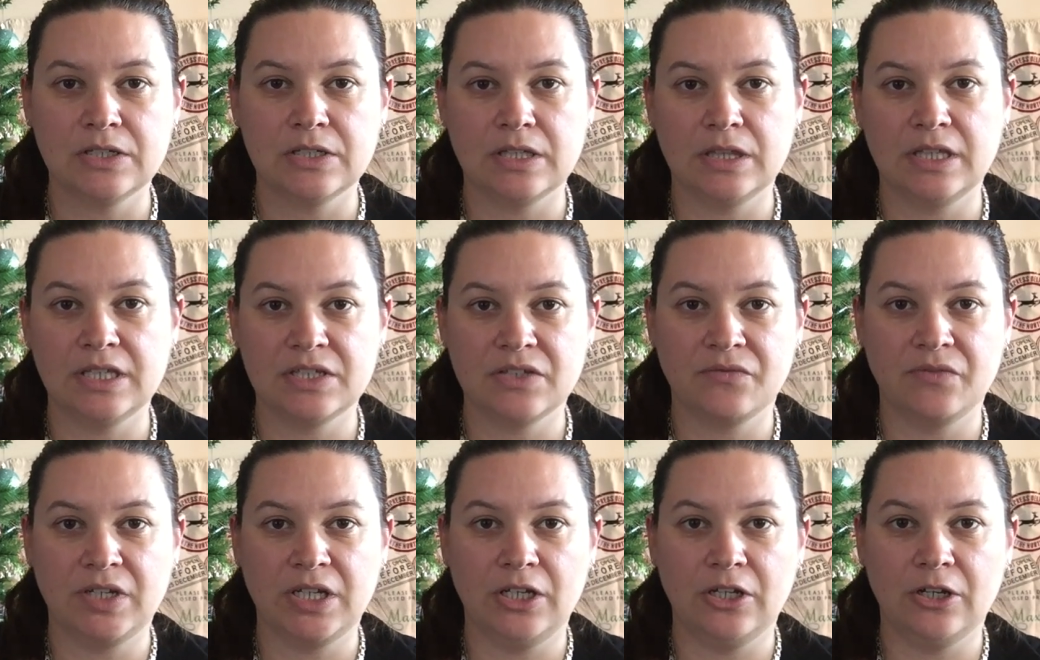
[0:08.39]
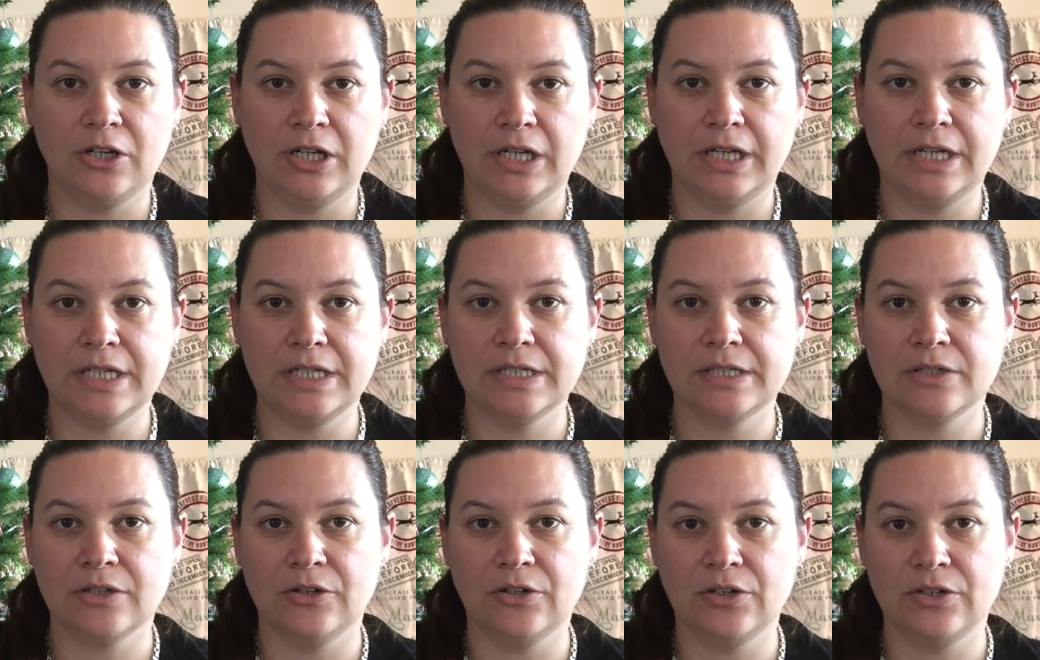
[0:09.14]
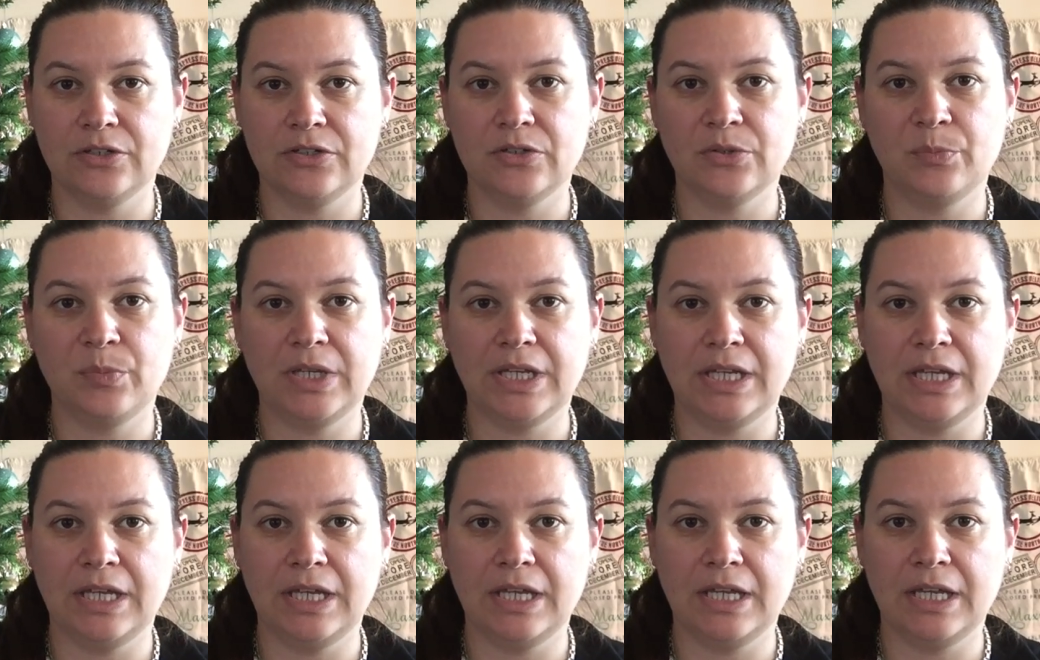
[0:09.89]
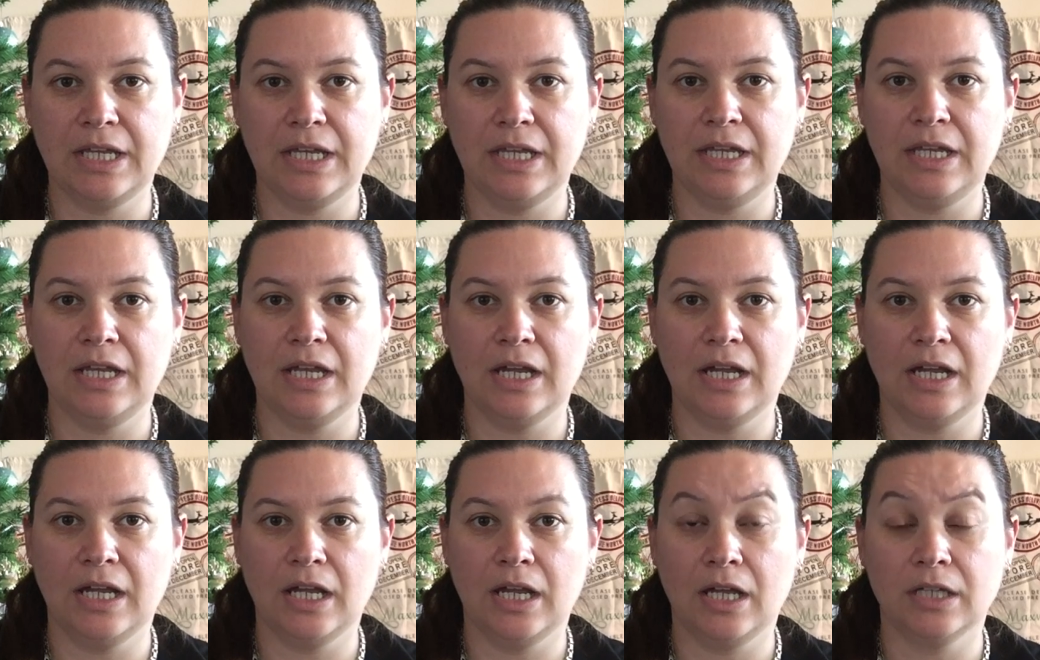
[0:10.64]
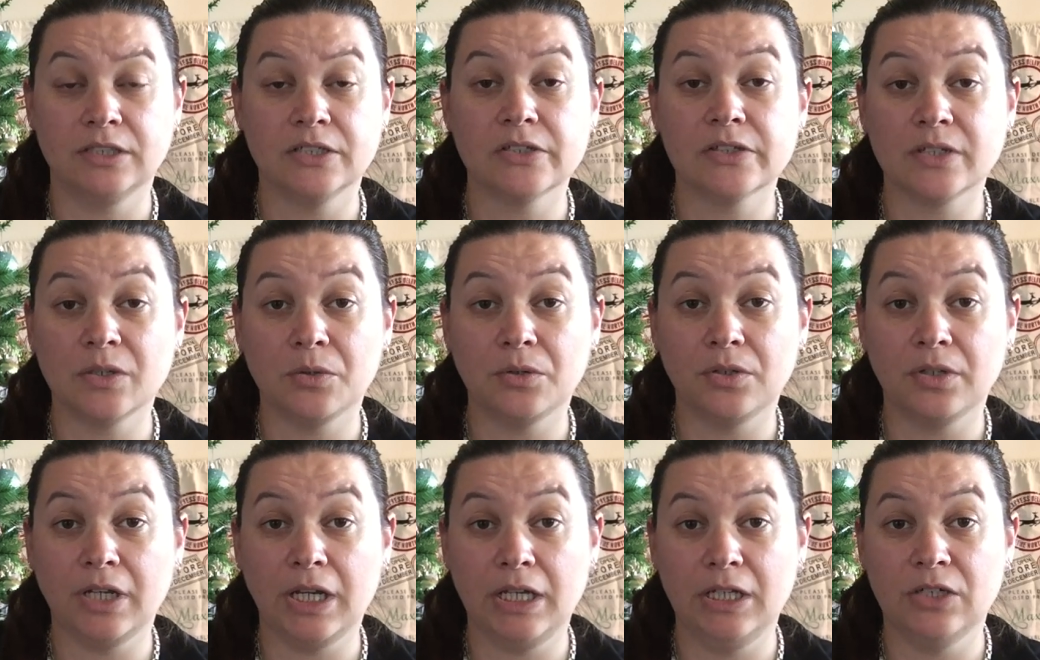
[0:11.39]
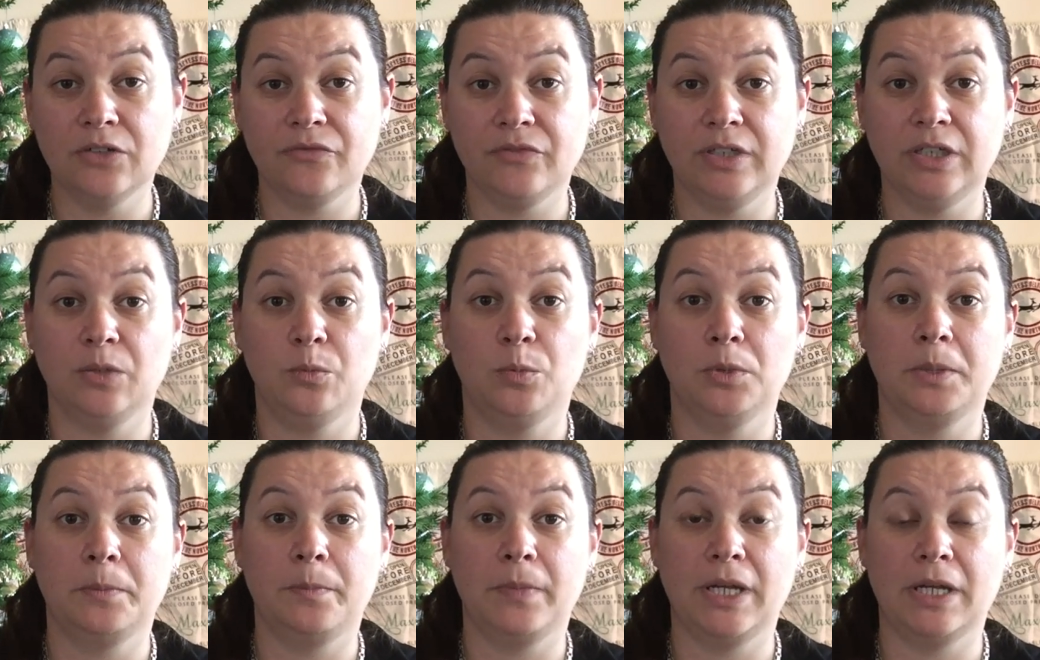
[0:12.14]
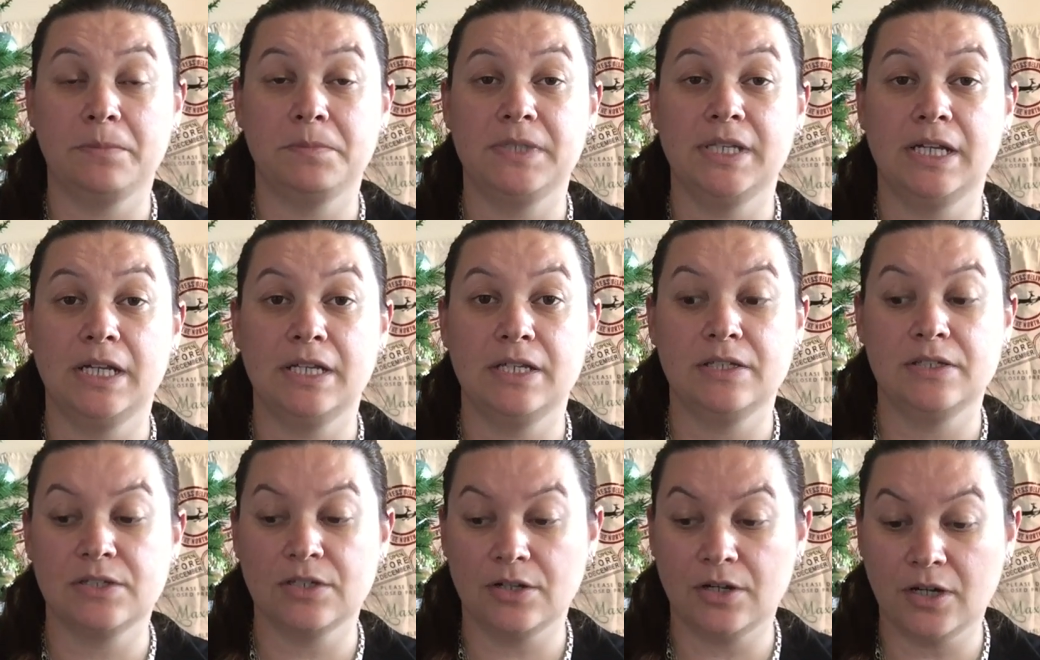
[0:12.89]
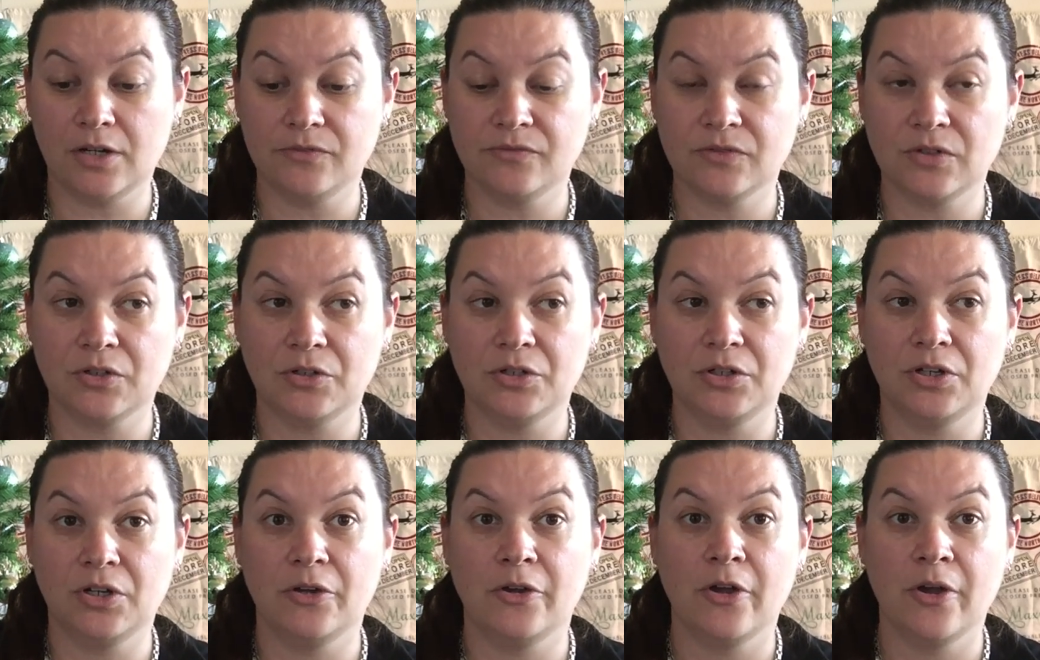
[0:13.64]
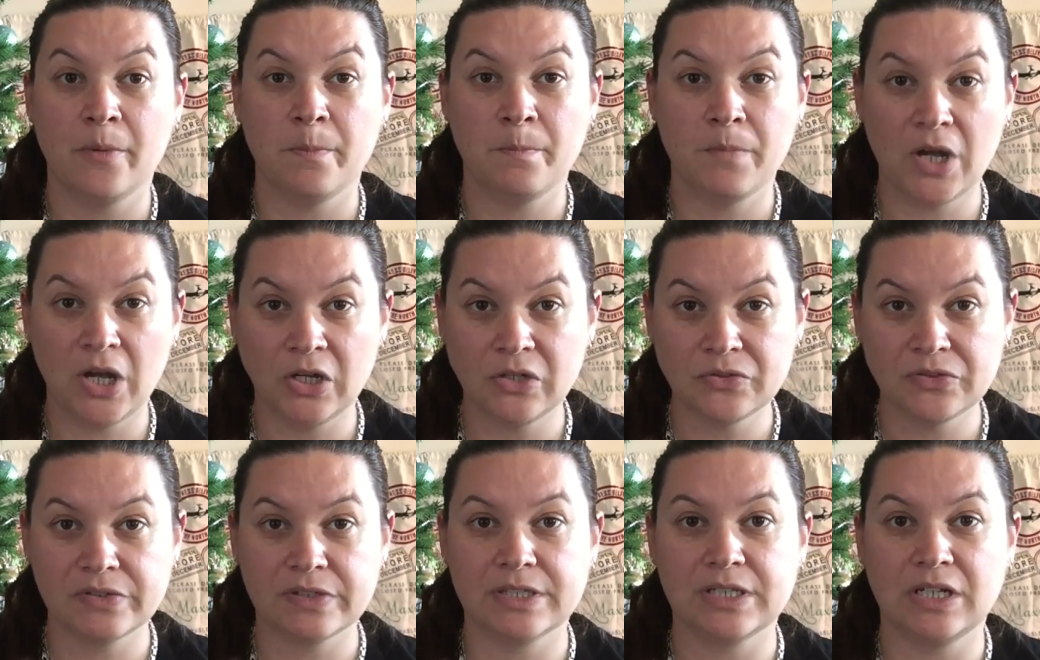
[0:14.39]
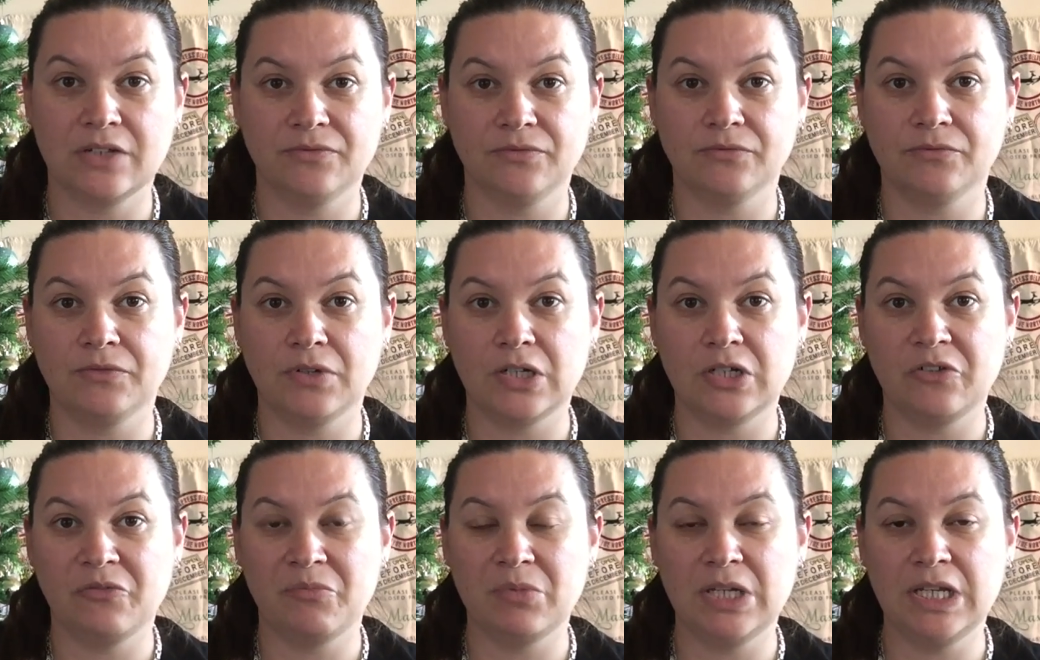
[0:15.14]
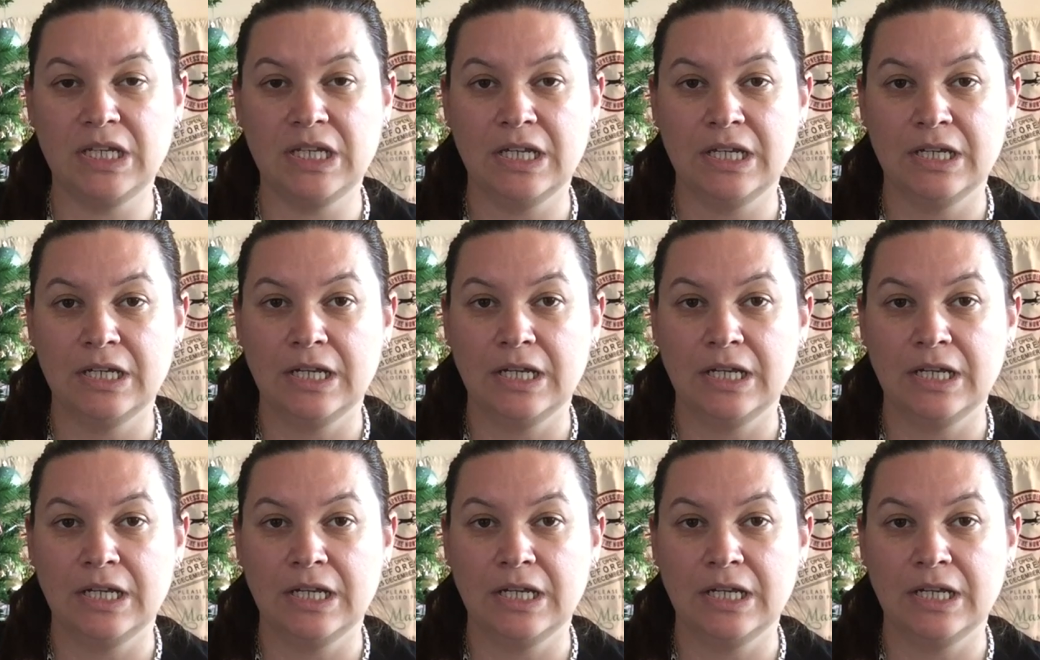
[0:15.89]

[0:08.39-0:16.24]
This video is going to be just an end of year WIP update. So I've got piles of stuff in front of me.